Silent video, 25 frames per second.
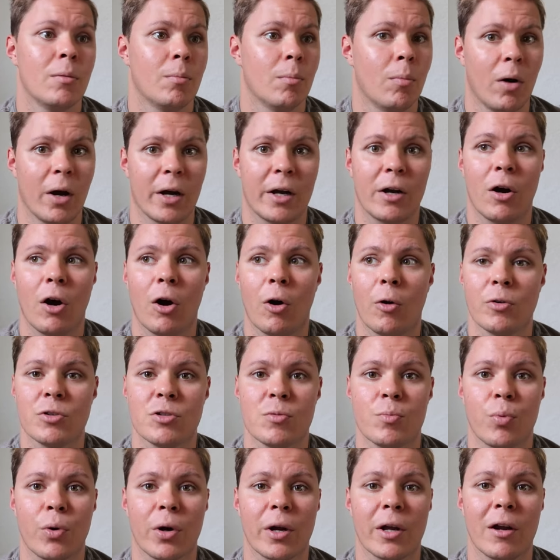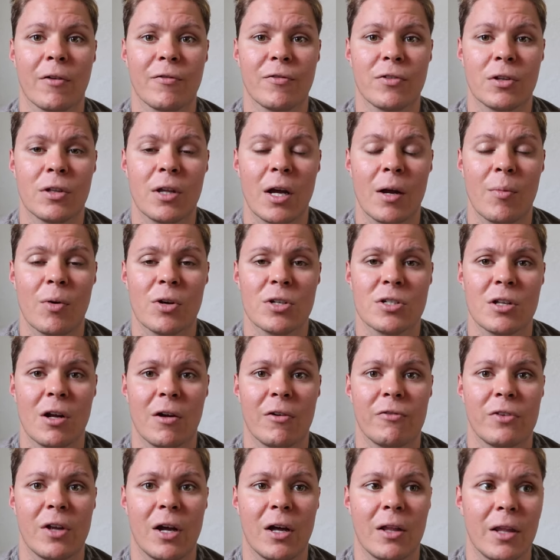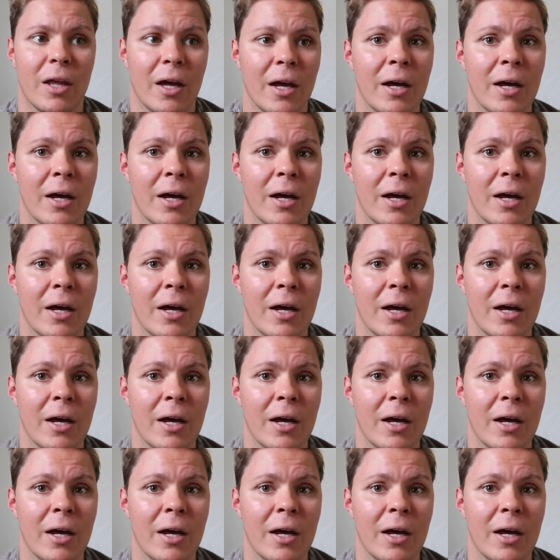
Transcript: my car isn't big enough to take my stuff down